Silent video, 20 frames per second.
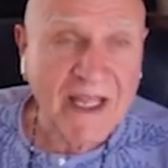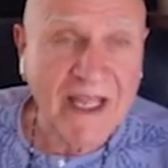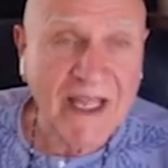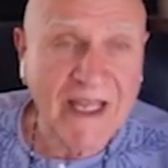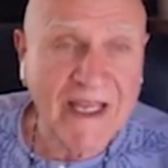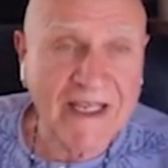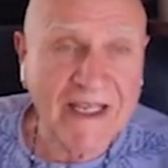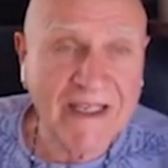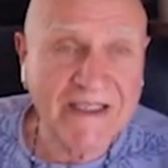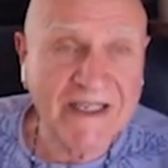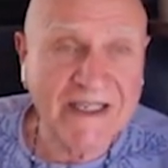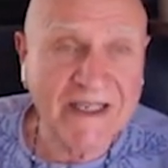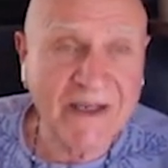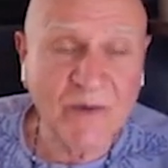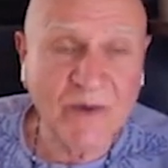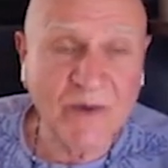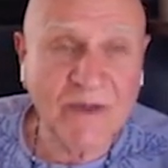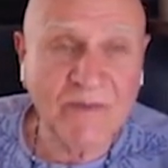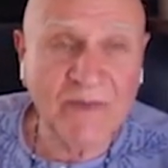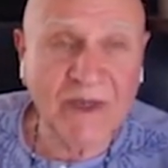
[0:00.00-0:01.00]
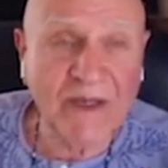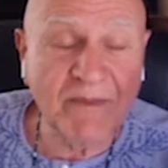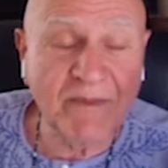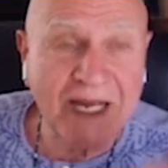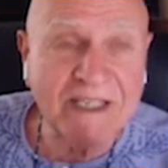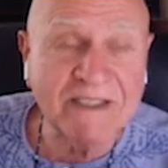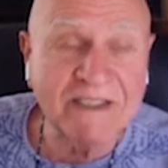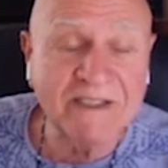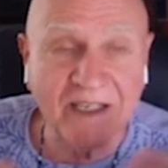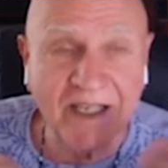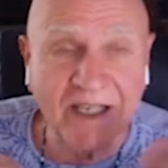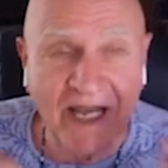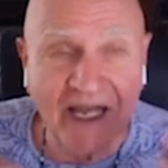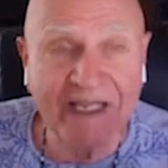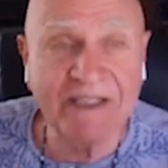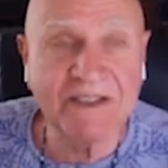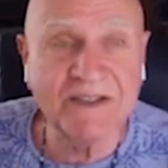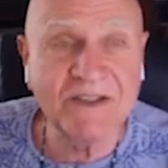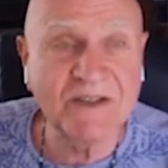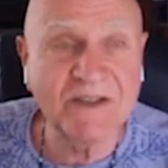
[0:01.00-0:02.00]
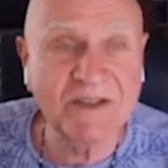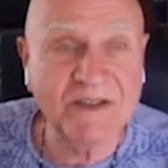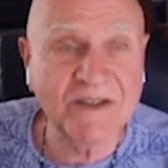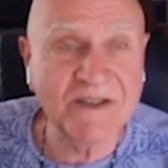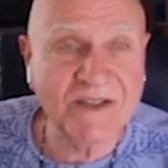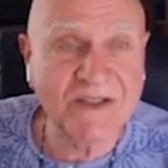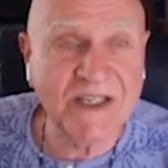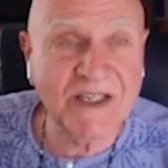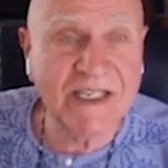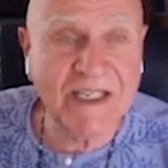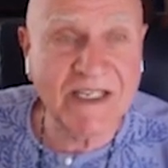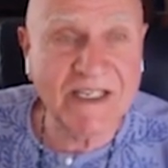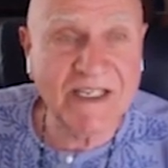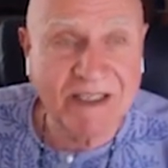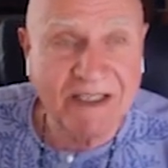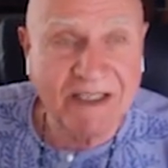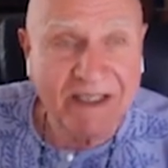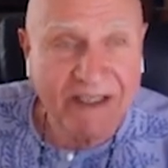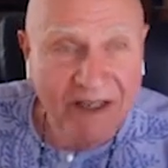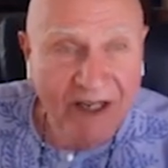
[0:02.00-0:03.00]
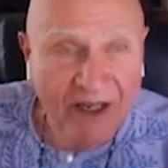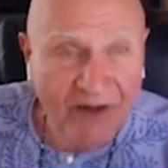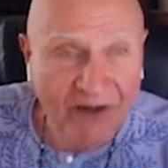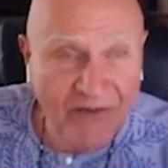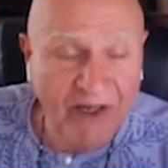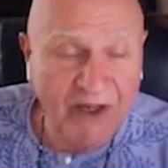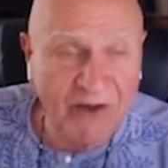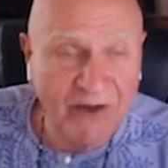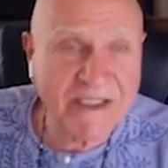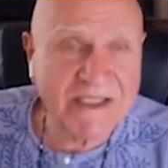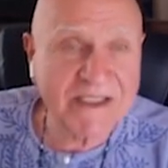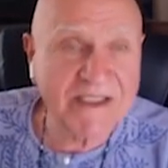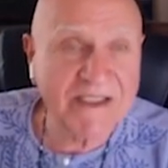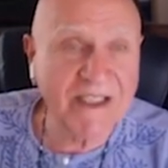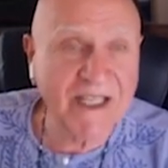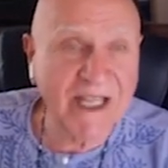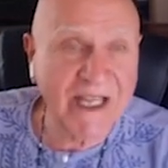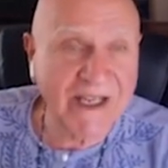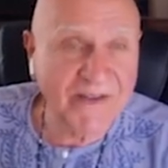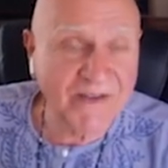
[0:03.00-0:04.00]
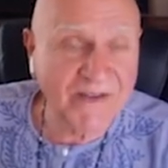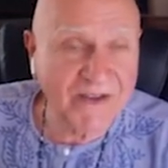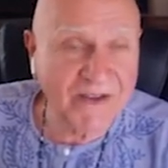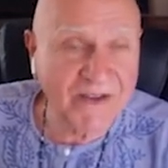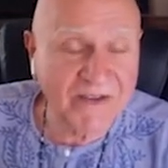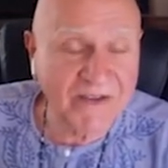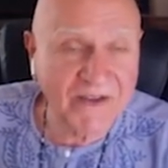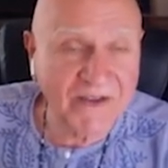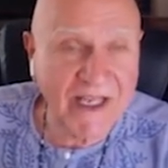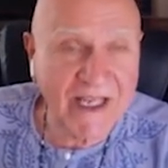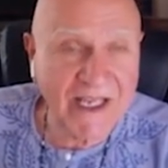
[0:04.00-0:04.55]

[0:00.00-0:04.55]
And it would be my delight to sit in her various classes.